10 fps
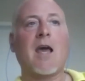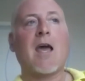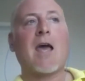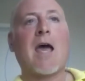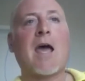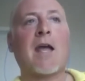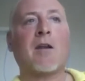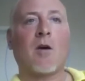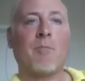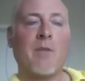
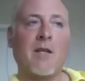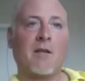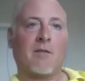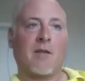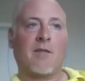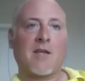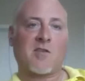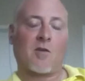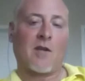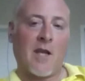and immediately they
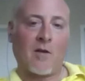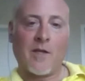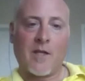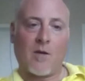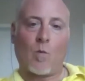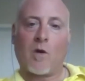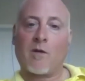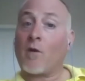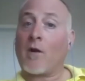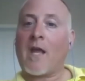start yelling at one of
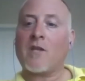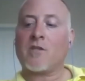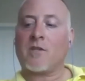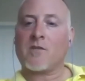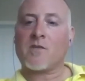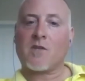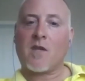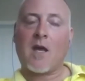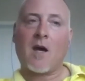our agents.